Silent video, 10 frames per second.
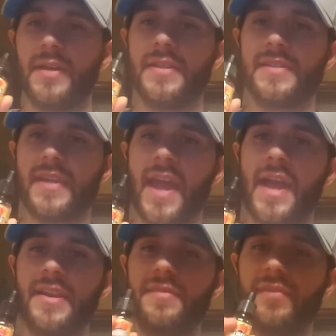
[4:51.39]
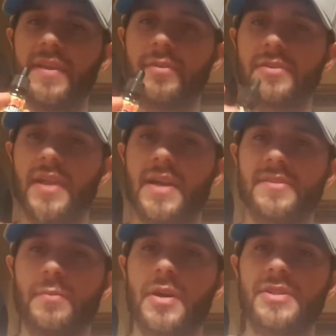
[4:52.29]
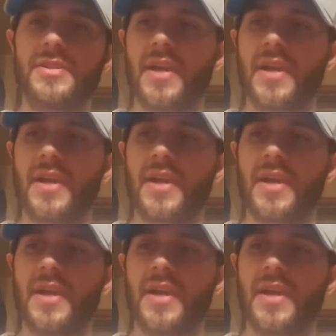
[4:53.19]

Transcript: these candy flavors as much